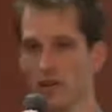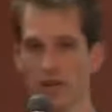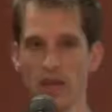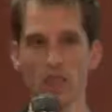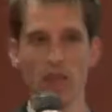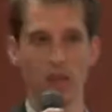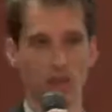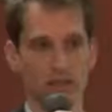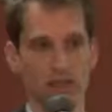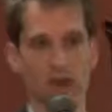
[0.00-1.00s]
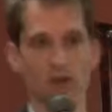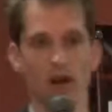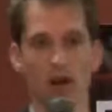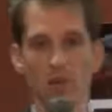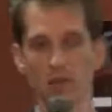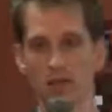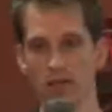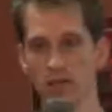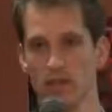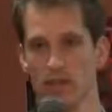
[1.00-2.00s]
they would like to have
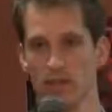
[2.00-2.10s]
confidence